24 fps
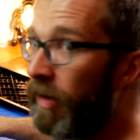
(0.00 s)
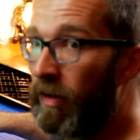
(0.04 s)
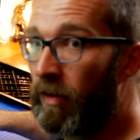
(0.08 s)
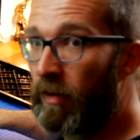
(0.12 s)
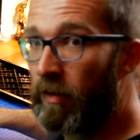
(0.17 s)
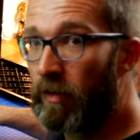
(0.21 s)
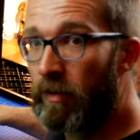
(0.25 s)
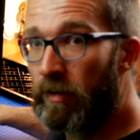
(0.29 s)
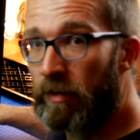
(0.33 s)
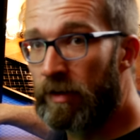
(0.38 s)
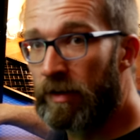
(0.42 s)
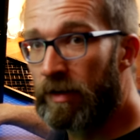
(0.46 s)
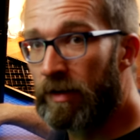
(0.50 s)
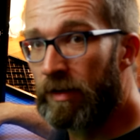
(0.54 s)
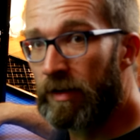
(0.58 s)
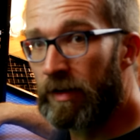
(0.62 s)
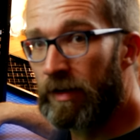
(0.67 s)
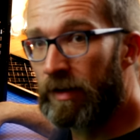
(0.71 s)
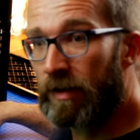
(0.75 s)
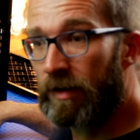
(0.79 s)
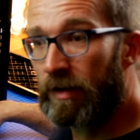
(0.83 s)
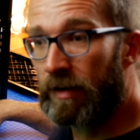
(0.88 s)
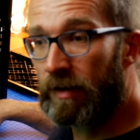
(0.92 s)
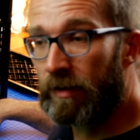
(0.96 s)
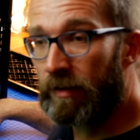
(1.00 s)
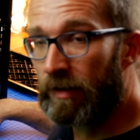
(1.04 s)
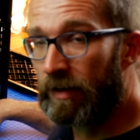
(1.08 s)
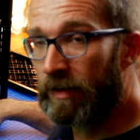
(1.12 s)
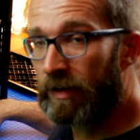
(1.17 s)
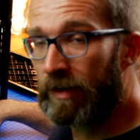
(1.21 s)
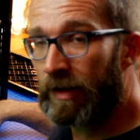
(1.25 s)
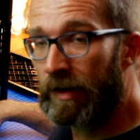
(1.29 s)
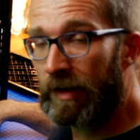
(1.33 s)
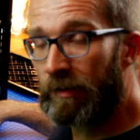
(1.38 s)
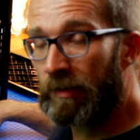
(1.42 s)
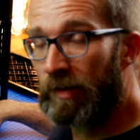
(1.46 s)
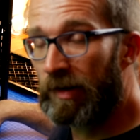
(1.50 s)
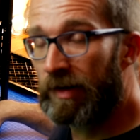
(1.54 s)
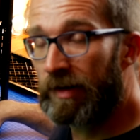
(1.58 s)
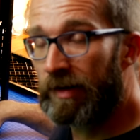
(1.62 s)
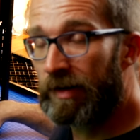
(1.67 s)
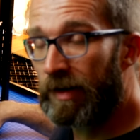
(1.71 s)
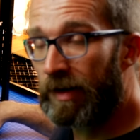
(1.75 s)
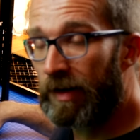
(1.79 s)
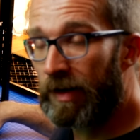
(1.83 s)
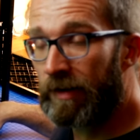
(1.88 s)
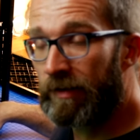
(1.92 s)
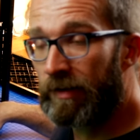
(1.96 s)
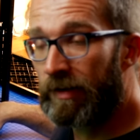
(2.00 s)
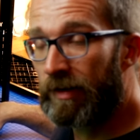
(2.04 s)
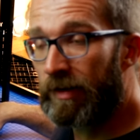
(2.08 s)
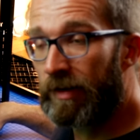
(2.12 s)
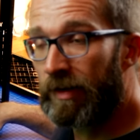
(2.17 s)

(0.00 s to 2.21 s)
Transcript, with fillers: old and I don't want to stay up past 11